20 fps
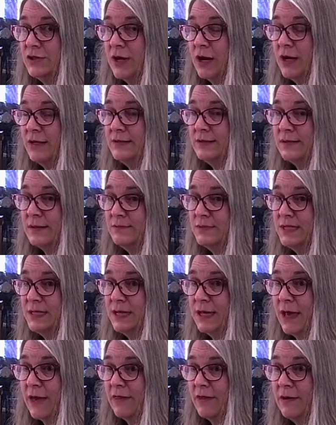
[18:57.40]
try some
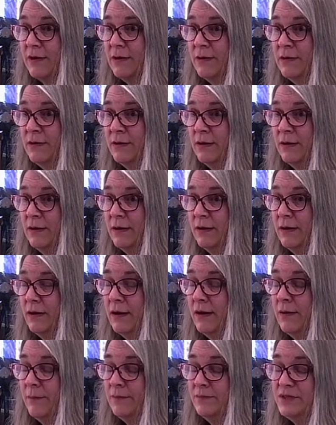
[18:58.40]
together.
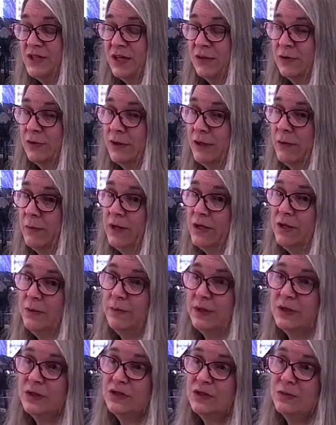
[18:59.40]
Generally, when
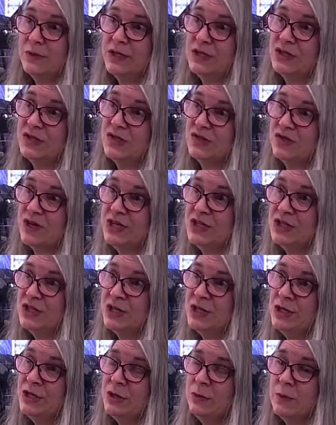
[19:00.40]
you build a
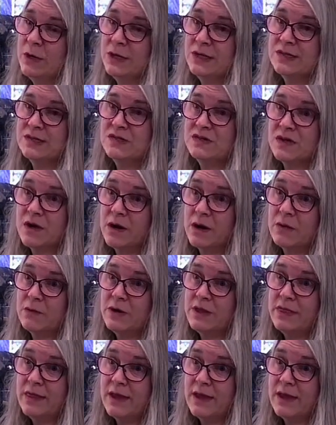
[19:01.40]
registration, you want to start